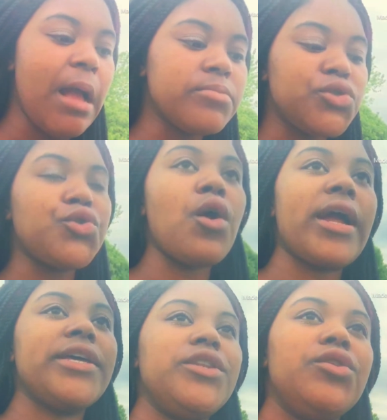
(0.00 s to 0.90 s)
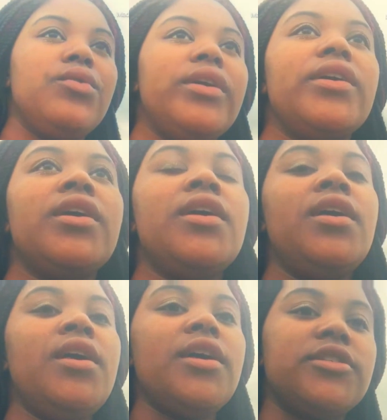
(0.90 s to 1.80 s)
I'm sure I can do it.
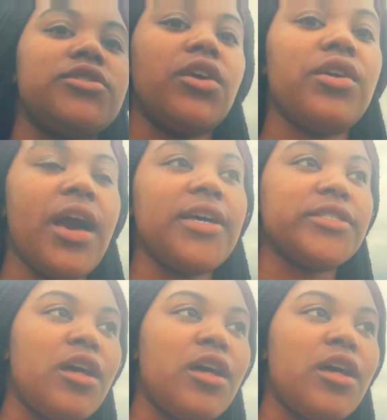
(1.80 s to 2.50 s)
And so you guys,